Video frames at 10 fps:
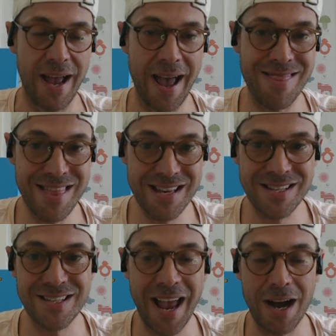And this
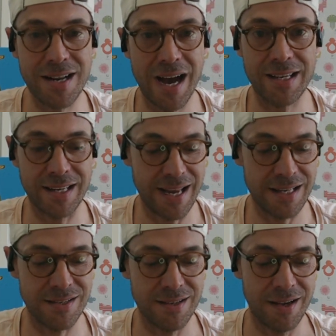is how dark it
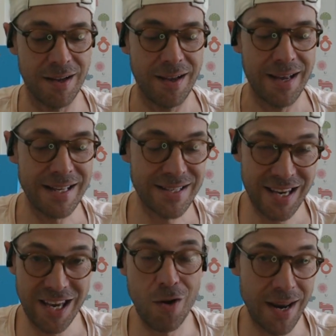gets. It's
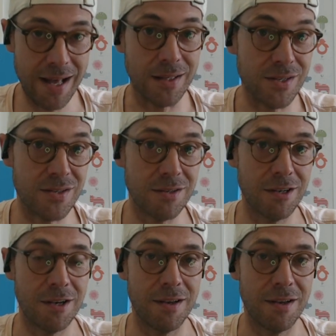Keon Ellis,